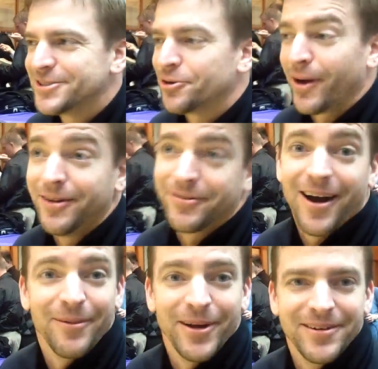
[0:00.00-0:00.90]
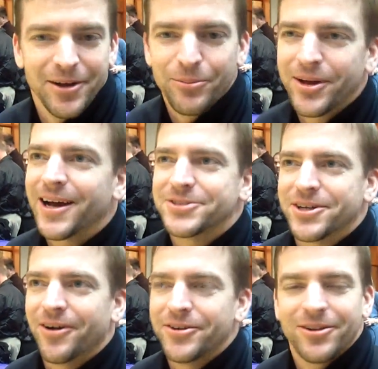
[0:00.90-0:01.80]
It's a great environment. I hope you guys
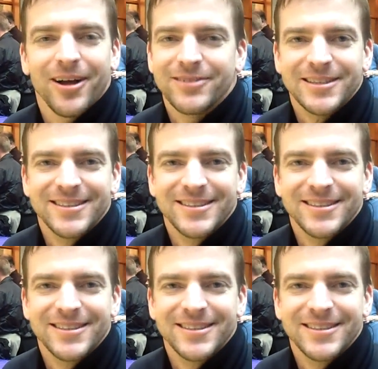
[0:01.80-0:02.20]
are going. You'll love it.